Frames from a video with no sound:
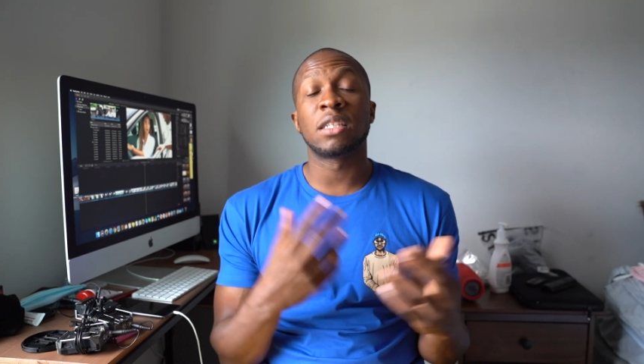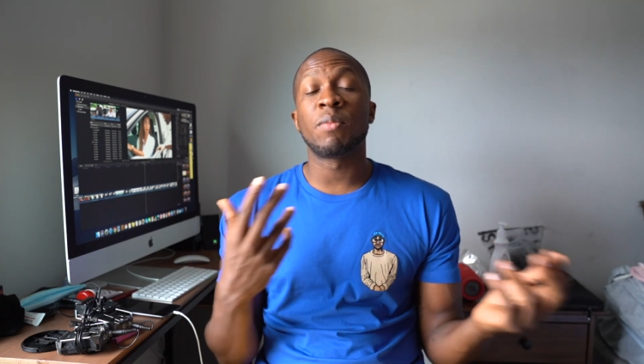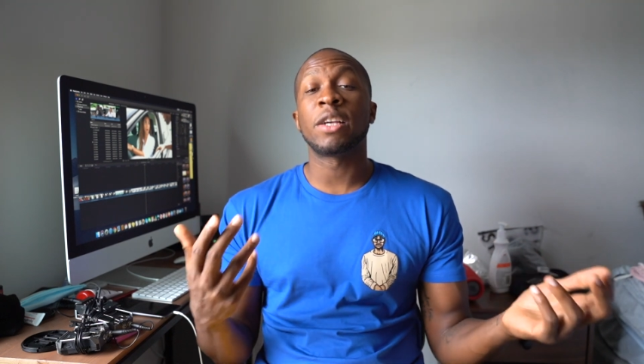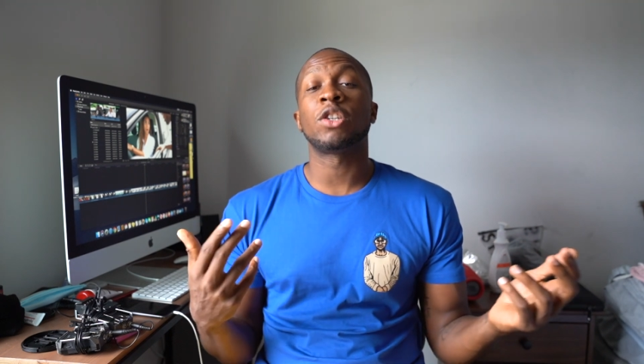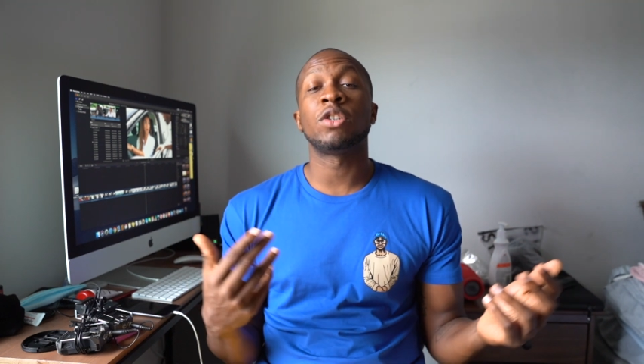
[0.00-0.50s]
Just
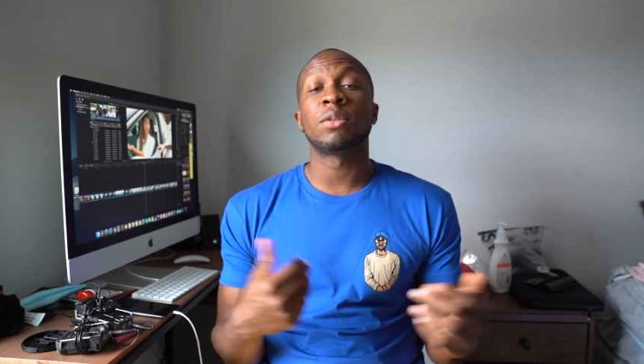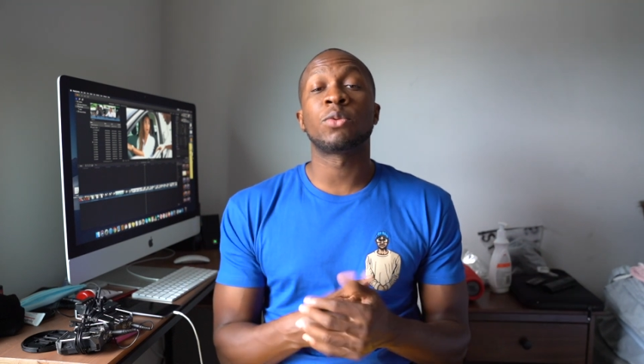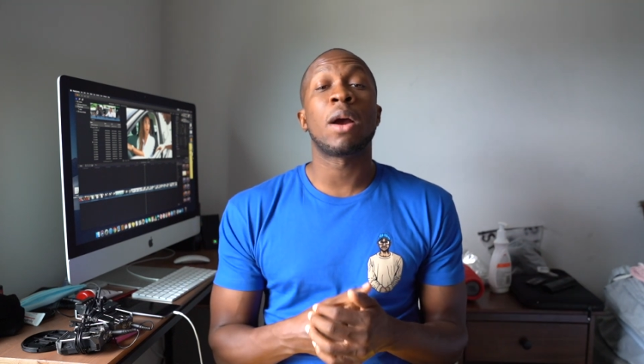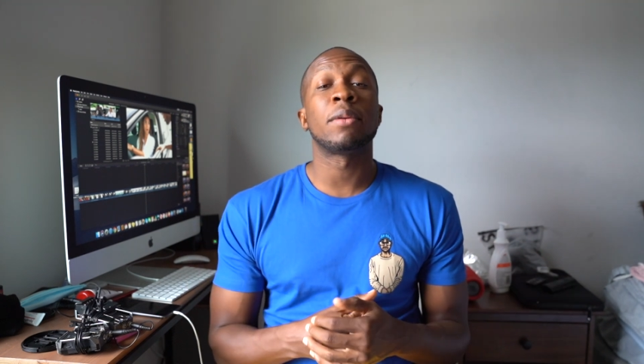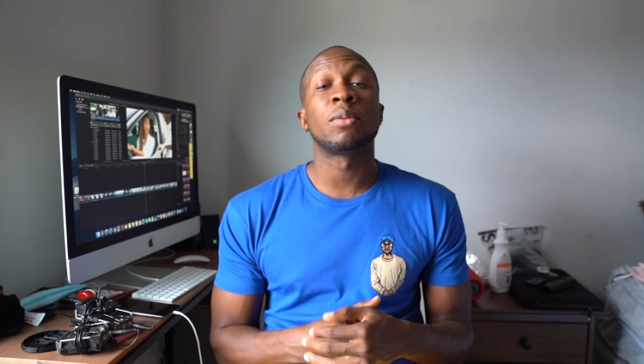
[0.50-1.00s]
make sure you
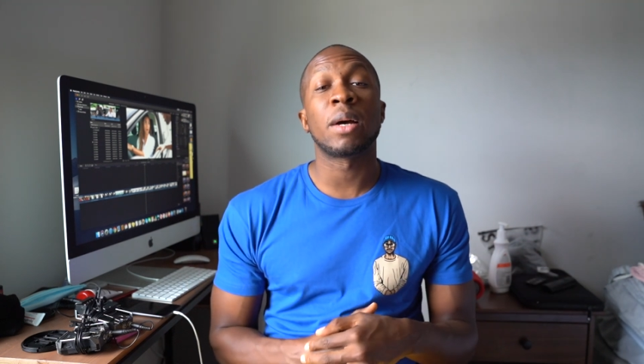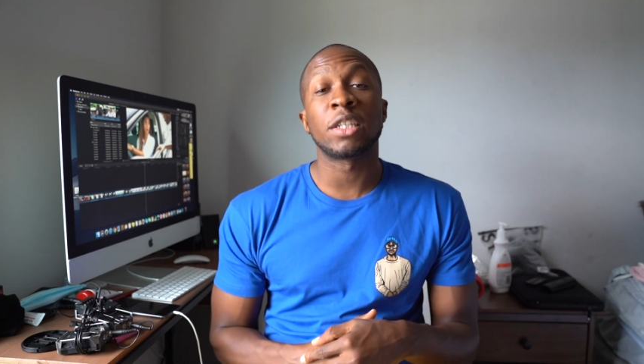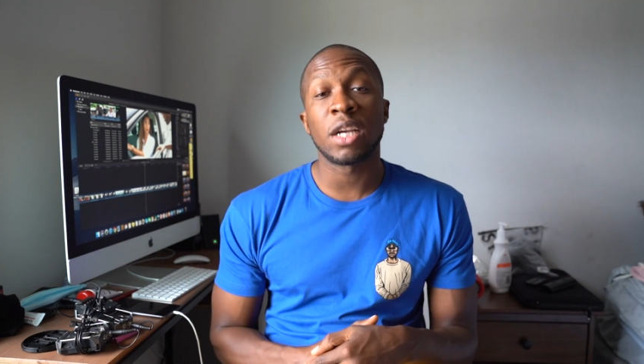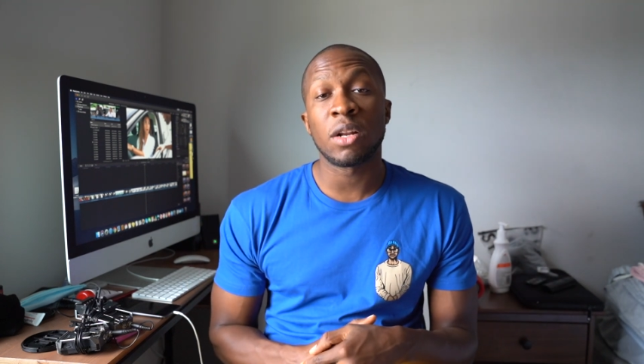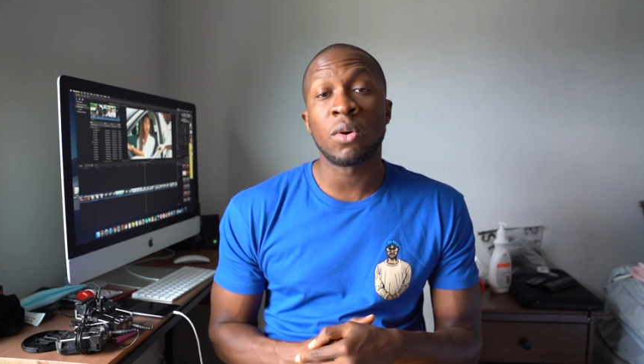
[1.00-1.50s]
subscribe to my
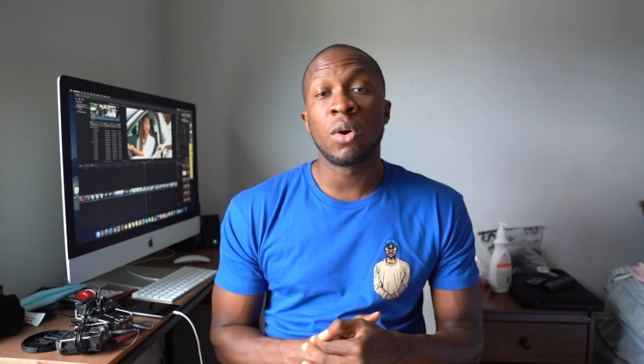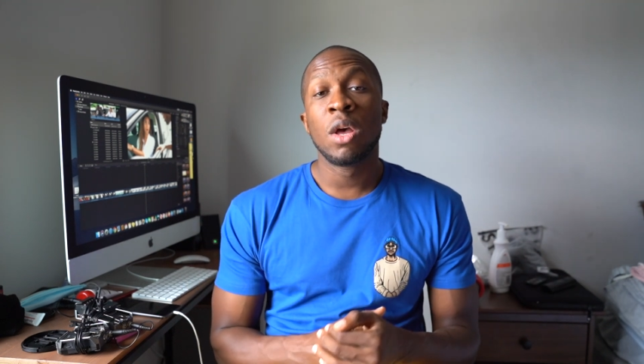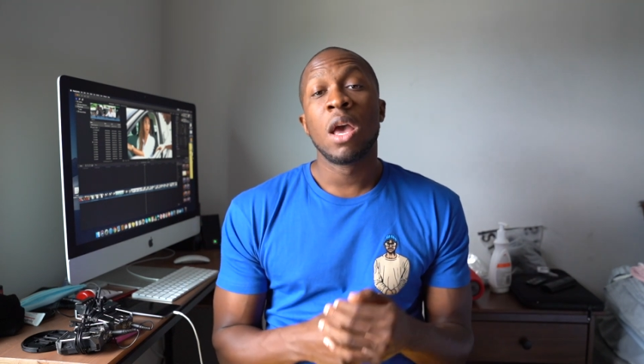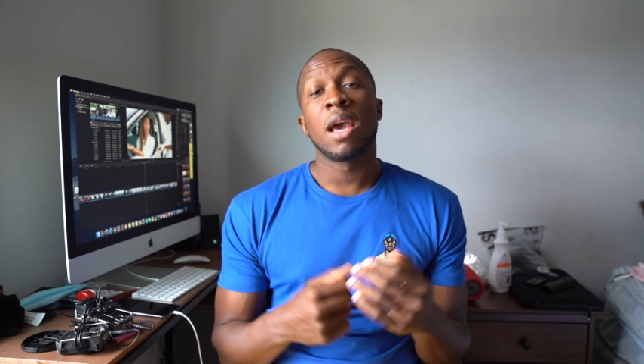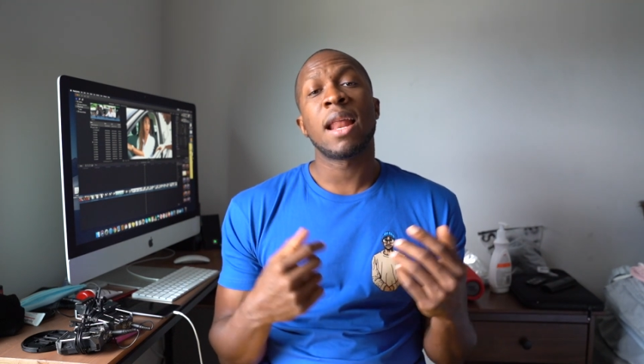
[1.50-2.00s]
channel,
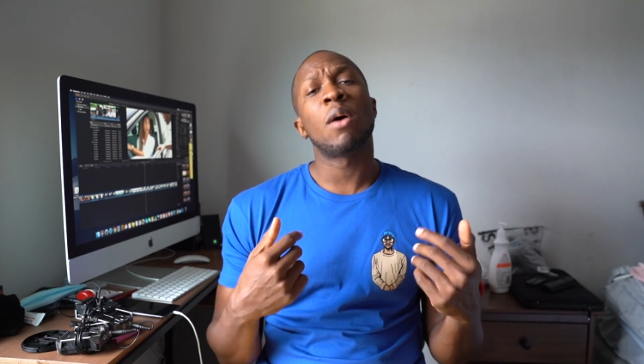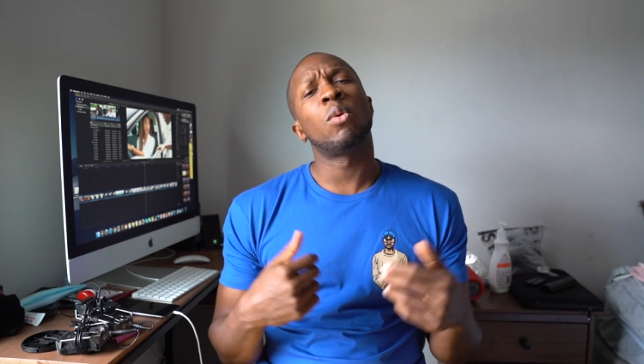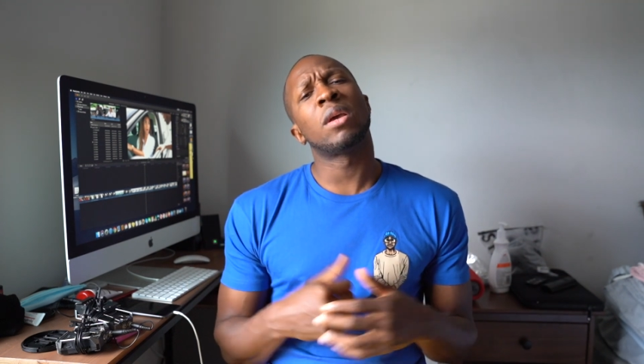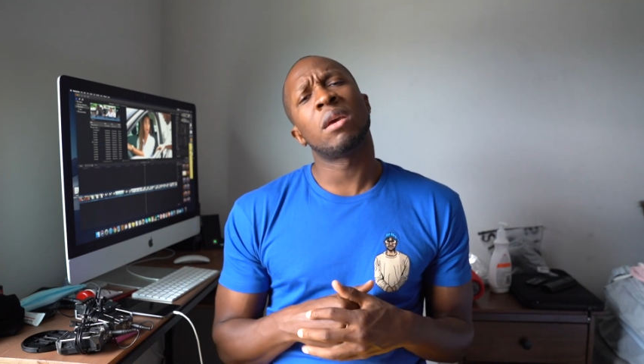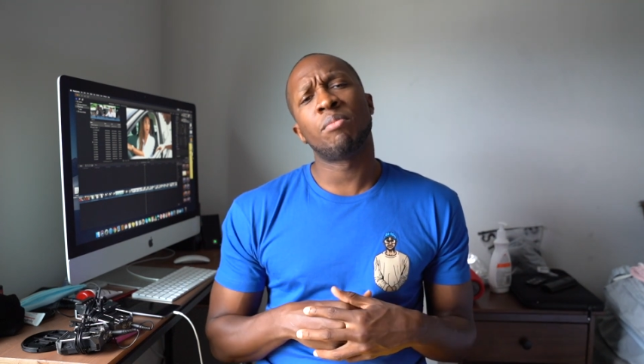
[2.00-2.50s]
and I
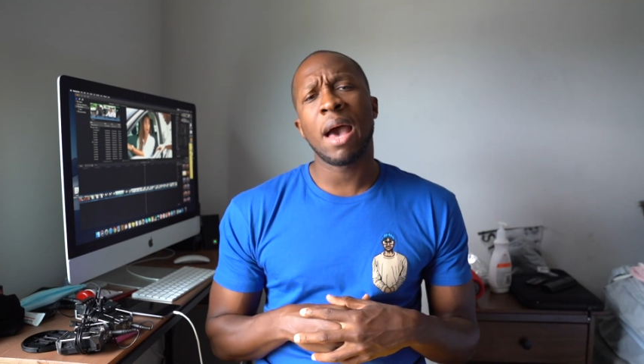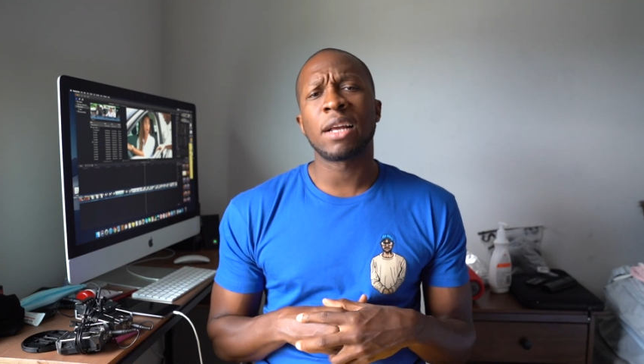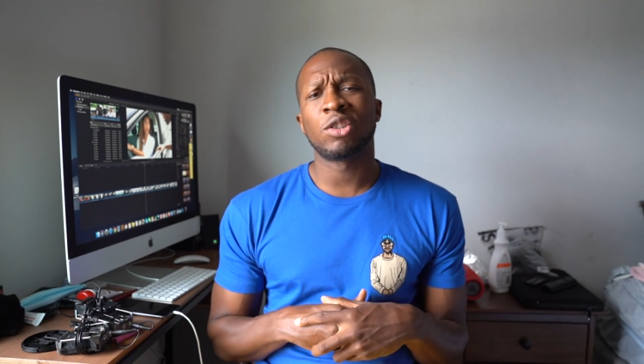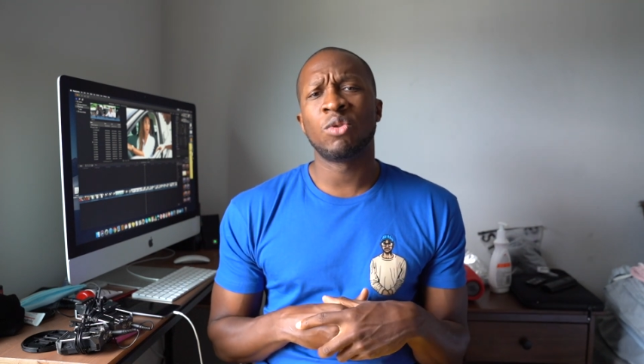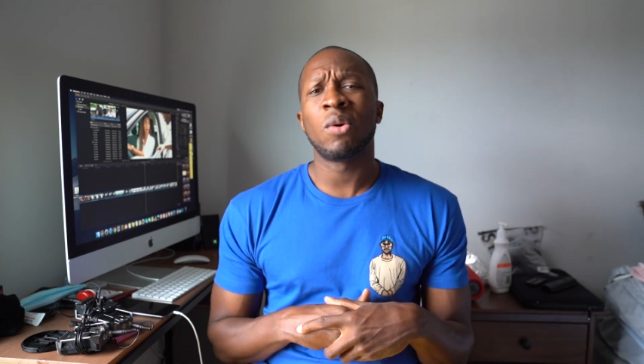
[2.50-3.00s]
will get
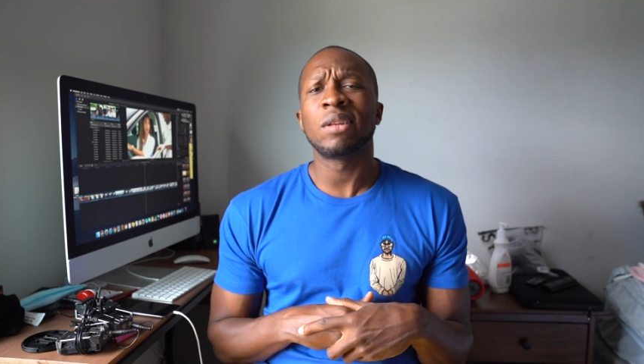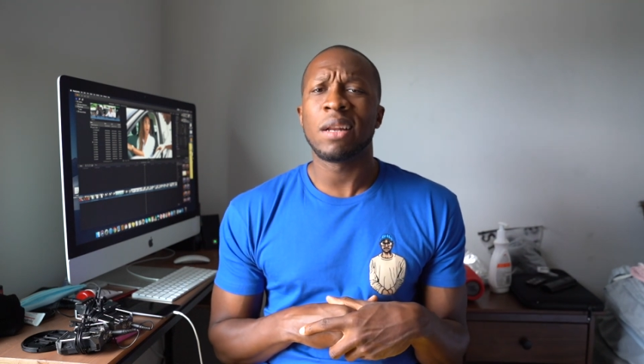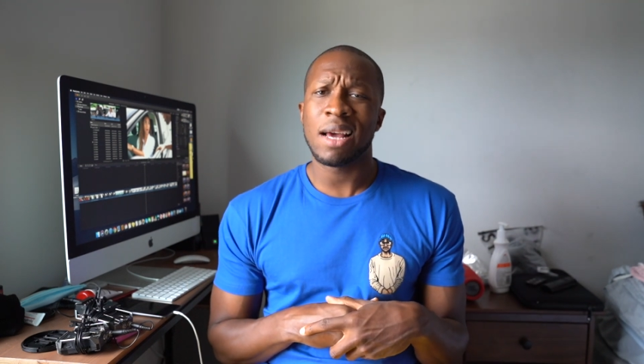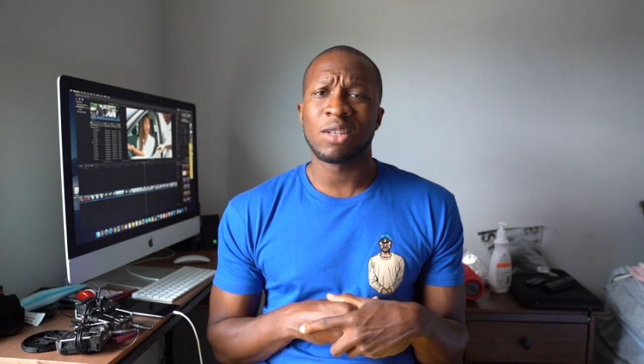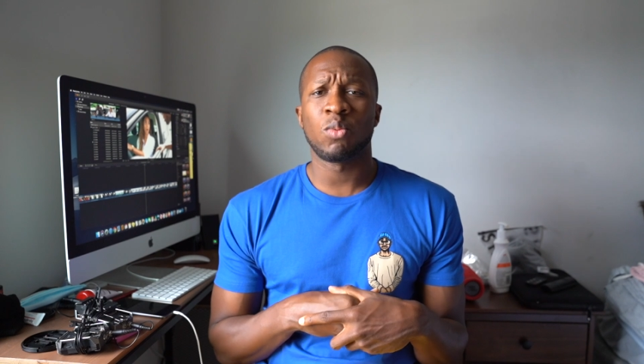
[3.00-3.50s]
back to you on the
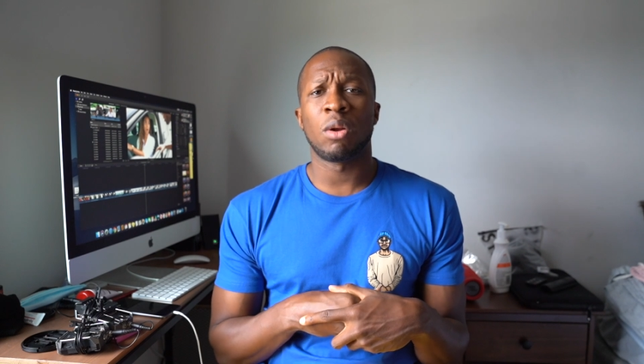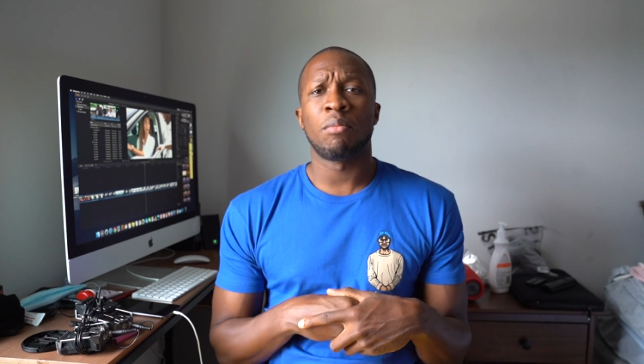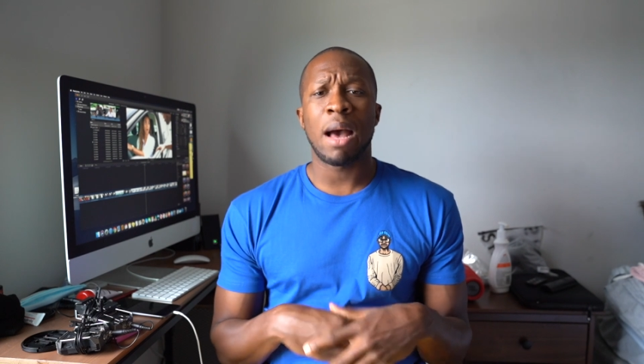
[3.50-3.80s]
next one.